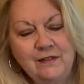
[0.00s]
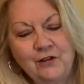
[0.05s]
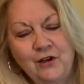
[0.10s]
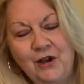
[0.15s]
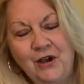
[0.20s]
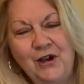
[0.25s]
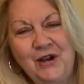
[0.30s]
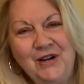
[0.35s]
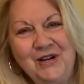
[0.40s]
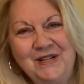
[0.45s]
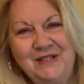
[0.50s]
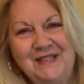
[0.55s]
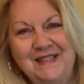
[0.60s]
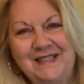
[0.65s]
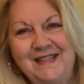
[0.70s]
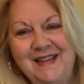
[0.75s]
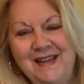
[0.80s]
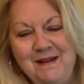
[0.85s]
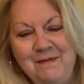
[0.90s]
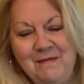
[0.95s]
cards
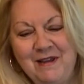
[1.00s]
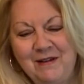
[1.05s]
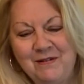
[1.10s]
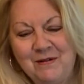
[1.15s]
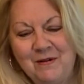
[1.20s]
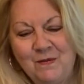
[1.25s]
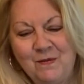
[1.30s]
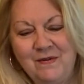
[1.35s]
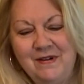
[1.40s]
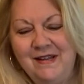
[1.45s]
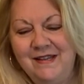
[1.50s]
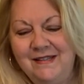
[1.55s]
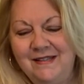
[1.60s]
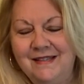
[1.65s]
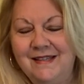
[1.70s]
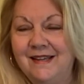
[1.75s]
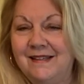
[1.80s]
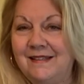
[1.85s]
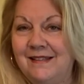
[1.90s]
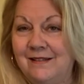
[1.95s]
came out at once.
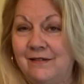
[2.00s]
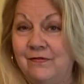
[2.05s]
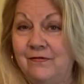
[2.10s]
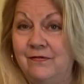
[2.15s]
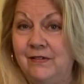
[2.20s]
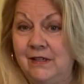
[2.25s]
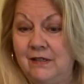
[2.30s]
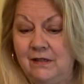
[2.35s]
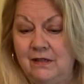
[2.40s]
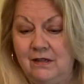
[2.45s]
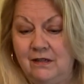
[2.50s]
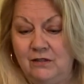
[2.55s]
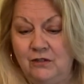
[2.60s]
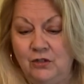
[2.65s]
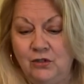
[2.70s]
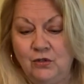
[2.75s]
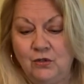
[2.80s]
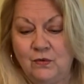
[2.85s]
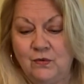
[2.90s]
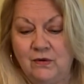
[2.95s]
That's very
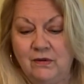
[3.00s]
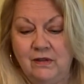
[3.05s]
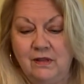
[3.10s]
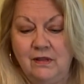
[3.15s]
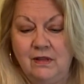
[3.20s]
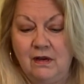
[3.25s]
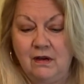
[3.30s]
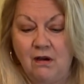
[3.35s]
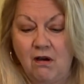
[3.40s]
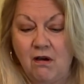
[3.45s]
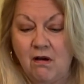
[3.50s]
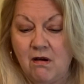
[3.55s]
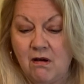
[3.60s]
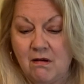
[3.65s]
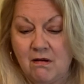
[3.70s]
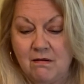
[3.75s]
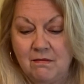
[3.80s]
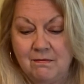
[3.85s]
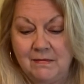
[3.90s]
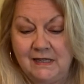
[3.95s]
unusual and they
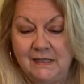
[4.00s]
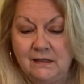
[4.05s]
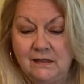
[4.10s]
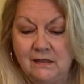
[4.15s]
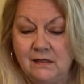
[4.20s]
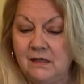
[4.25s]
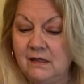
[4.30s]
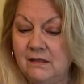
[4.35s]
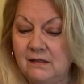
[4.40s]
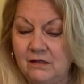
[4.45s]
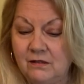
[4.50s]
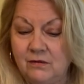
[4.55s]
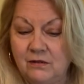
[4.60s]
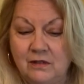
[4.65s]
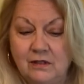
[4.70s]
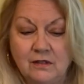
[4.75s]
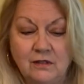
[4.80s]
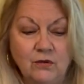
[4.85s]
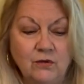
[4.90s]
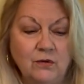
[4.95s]
all made sense with
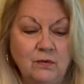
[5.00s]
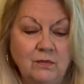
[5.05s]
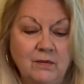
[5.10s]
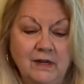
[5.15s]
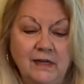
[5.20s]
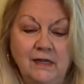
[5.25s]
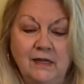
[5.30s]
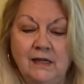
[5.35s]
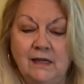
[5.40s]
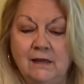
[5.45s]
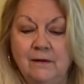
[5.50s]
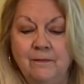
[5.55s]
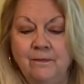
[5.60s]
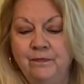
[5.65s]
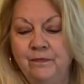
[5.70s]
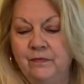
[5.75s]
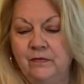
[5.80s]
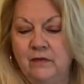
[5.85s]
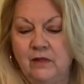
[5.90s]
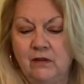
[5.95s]
this whole reading.
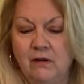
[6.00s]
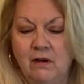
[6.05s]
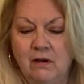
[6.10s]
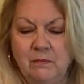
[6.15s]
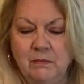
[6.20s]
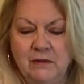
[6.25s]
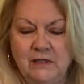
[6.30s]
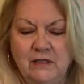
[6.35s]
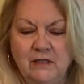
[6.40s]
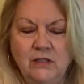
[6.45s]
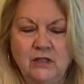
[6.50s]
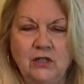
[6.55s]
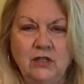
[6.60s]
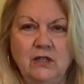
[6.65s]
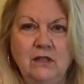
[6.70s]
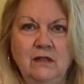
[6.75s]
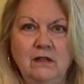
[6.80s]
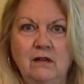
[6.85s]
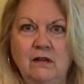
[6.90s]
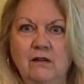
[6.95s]
The
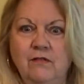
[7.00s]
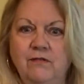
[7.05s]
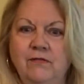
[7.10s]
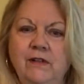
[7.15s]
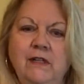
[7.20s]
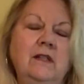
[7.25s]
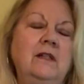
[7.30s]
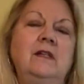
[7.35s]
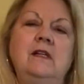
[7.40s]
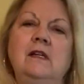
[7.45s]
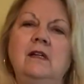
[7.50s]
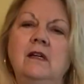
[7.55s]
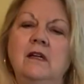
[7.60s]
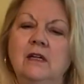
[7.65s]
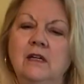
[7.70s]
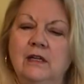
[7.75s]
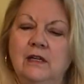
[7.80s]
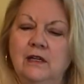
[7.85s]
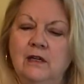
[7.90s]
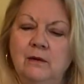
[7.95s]
competition that you're feeling,
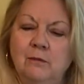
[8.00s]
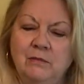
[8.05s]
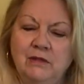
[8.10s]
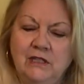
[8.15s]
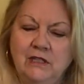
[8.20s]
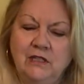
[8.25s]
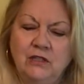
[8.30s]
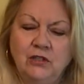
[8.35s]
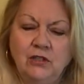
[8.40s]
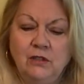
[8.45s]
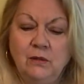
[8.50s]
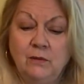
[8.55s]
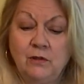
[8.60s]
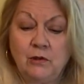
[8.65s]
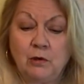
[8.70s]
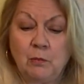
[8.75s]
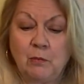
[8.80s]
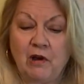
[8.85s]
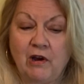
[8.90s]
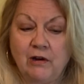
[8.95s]
potentially with
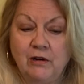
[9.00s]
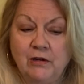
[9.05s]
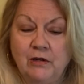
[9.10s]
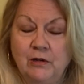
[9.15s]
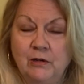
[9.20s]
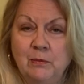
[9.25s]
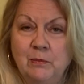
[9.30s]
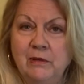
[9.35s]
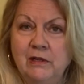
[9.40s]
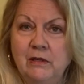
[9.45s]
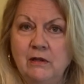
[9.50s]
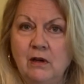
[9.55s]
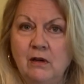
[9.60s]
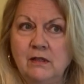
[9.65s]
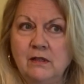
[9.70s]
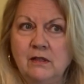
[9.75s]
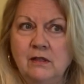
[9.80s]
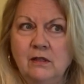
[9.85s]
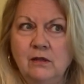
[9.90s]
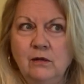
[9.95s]
your partner, but
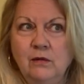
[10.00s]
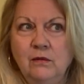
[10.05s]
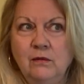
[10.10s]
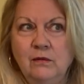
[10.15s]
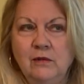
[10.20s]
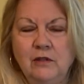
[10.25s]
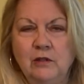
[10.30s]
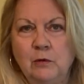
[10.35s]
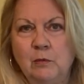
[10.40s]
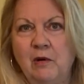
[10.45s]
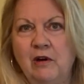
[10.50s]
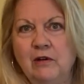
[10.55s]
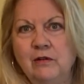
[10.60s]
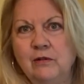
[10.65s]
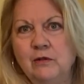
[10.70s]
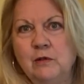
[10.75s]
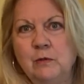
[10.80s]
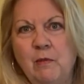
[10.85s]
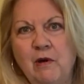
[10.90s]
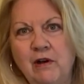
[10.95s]
also with your
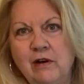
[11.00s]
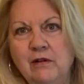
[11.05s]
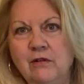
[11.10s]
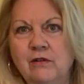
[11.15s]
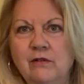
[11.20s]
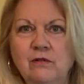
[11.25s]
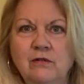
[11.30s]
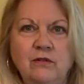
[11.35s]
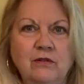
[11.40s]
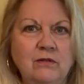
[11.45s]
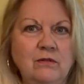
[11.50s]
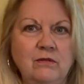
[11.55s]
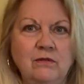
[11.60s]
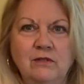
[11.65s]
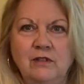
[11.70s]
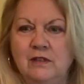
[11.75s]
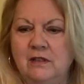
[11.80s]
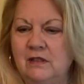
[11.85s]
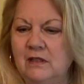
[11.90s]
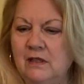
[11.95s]
partner's partners or
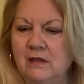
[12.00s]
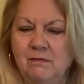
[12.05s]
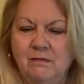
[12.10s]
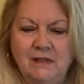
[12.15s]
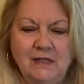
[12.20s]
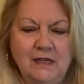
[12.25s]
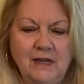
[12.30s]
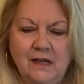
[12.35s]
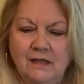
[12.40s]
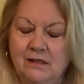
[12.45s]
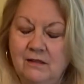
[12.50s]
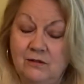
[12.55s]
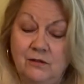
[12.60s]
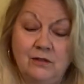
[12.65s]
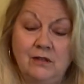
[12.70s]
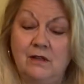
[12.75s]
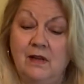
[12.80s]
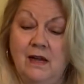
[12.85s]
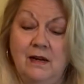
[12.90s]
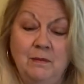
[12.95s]
something. I, there's
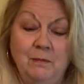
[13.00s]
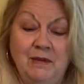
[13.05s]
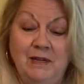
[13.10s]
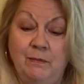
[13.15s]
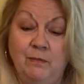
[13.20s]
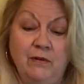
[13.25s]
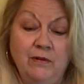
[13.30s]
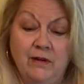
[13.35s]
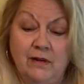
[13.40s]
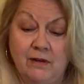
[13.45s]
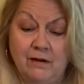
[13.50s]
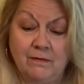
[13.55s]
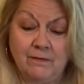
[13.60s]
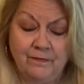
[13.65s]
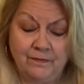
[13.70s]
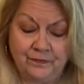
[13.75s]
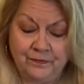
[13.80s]
a lot of people here.